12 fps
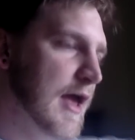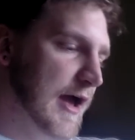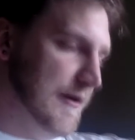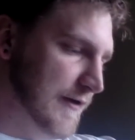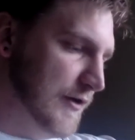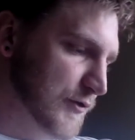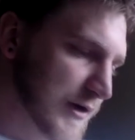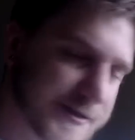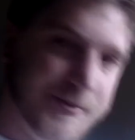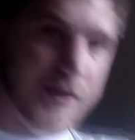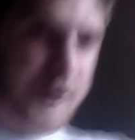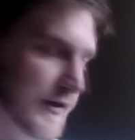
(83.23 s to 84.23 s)
I found a
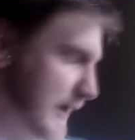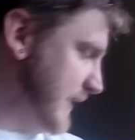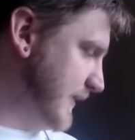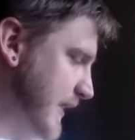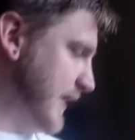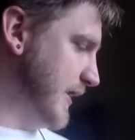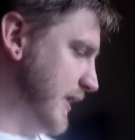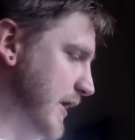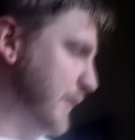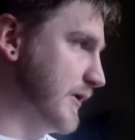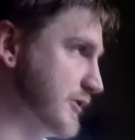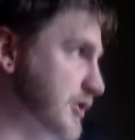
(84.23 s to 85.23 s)
recipe online that uh, I
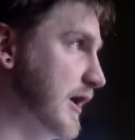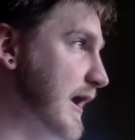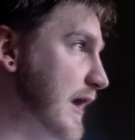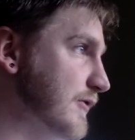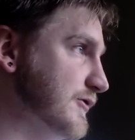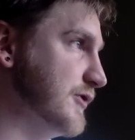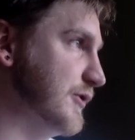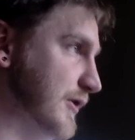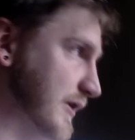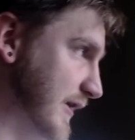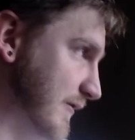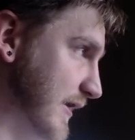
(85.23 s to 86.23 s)
want to try out, so I'm
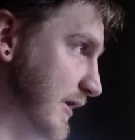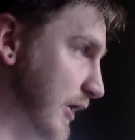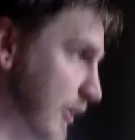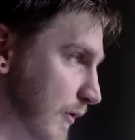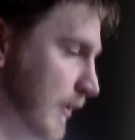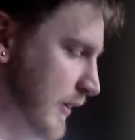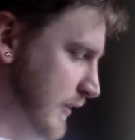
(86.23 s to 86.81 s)
going to give that a go.